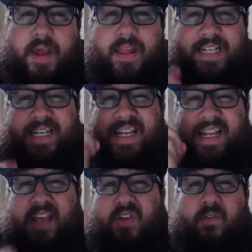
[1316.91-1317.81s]
That's gonna
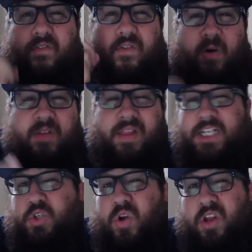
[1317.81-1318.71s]
take you farther than
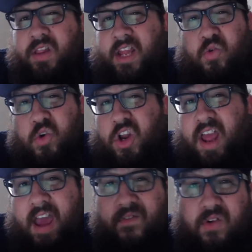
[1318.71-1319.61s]
you could
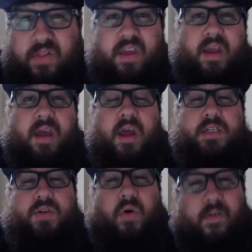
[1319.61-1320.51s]
ever think.
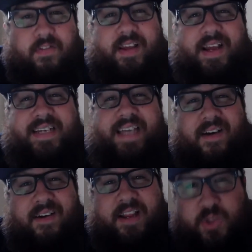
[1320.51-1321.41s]
So hopefully you guys
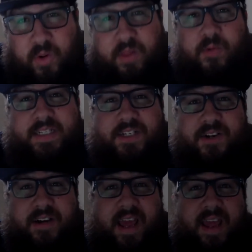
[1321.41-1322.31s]
enjoy the rest of
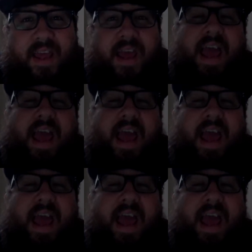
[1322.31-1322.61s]
your day, and